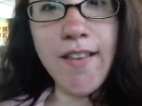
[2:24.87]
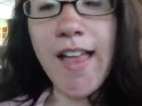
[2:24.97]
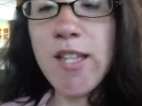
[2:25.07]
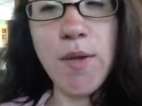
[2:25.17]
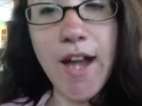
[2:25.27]

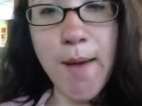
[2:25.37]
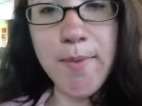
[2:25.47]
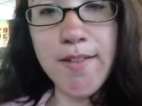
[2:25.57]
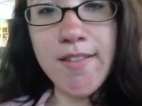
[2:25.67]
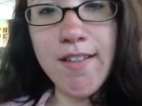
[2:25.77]
That's what
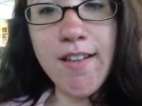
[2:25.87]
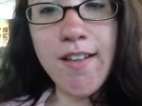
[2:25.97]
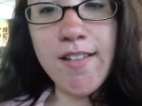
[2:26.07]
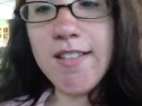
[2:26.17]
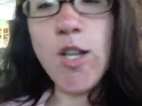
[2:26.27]
happens.
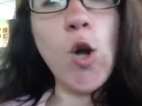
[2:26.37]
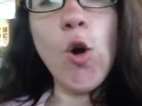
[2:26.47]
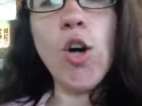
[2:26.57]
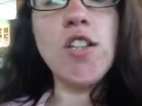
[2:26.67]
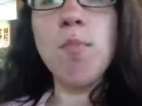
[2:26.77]
Doesn't
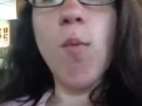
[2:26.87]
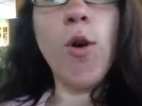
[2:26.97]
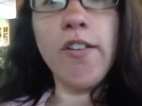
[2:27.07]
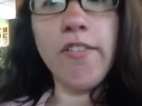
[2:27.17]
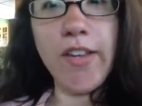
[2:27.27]
cause
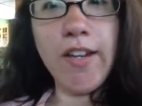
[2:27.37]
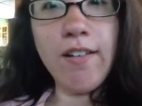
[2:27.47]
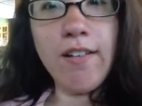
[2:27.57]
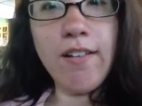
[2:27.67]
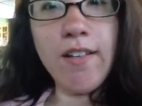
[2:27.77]
more of it.
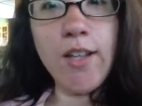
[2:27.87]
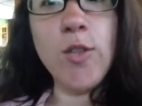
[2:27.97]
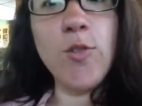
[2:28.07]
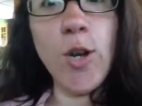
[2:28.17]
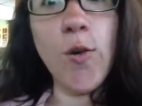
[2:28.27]

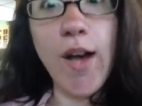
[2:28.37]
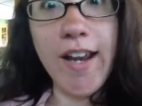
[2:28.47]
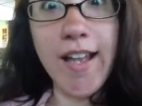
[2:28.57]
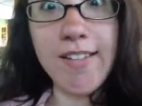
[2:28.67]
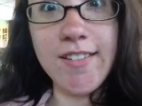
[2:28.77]
You know how
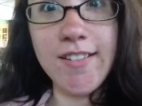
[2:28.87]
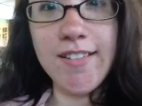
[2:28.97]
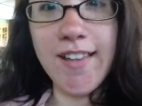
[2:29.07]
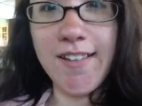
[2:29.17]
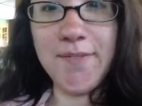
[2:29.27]
to handle
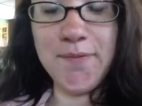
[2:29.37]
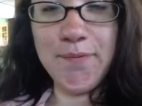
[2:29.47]
it then.